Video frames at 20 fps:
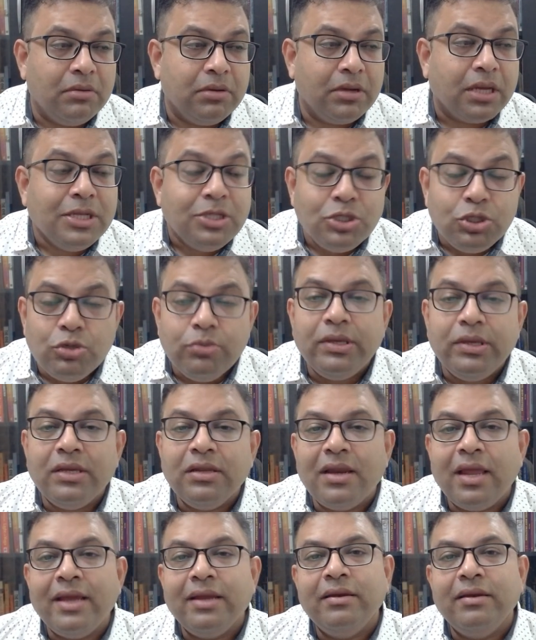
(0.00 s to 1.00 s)
consuming
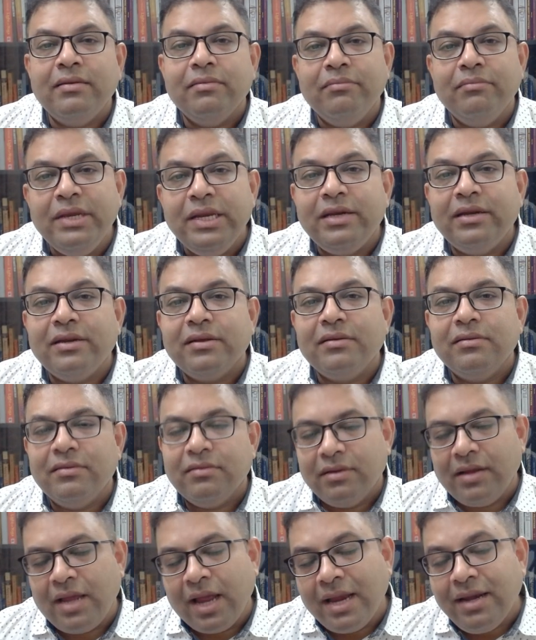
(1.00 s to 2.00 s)
like meat
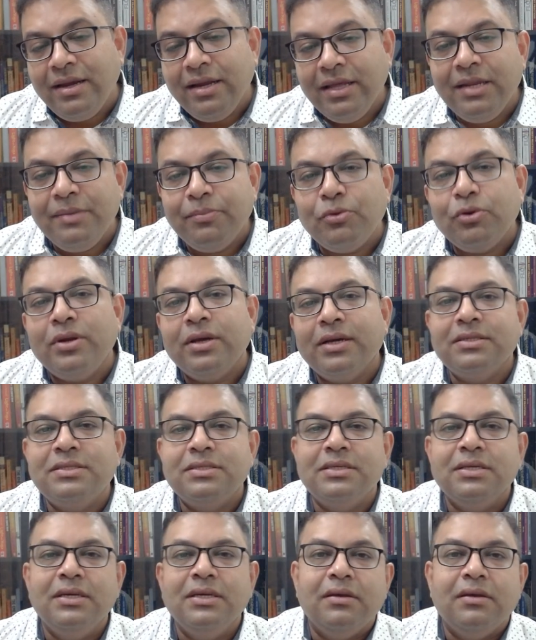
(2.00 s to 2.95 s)
and dairy products,